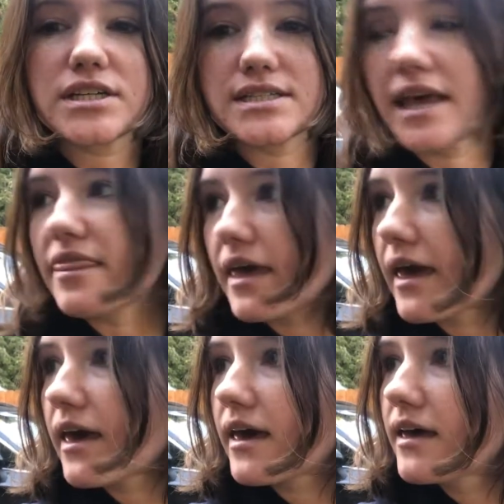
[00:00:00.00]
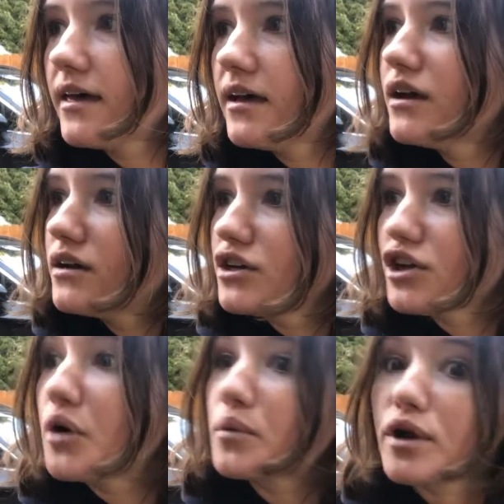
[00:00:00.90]
because I think, you
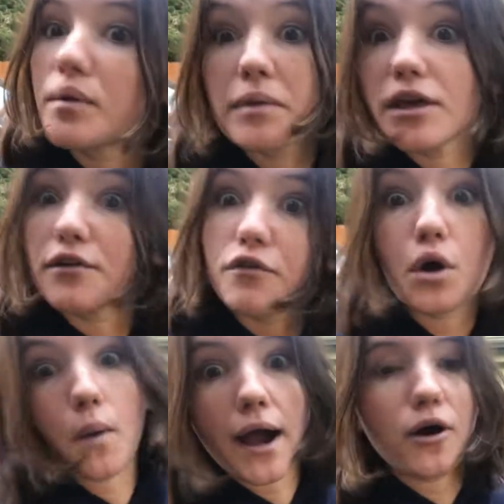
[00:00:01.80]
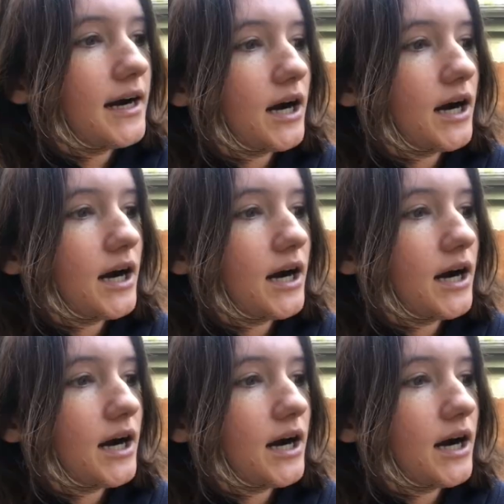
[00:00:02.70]
know, we're gonna be here for a while.